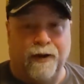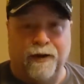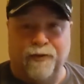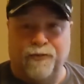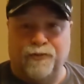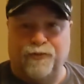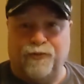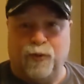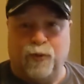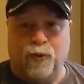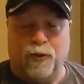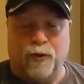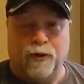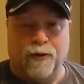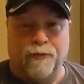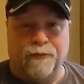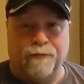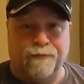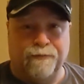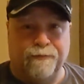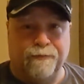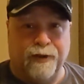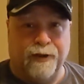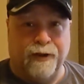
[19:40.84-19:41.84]
for
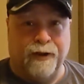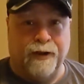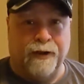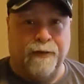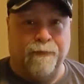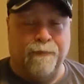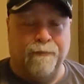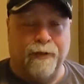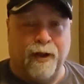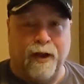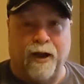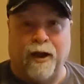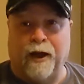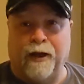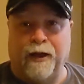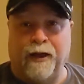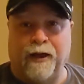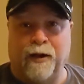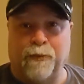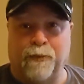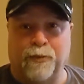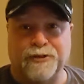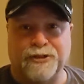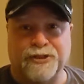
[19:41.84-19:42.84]
high
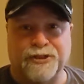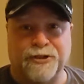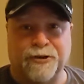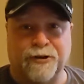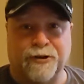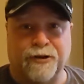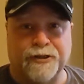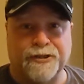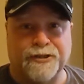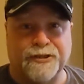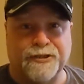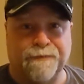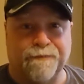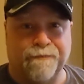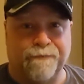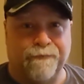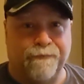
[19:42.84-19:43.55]
amperage circuits,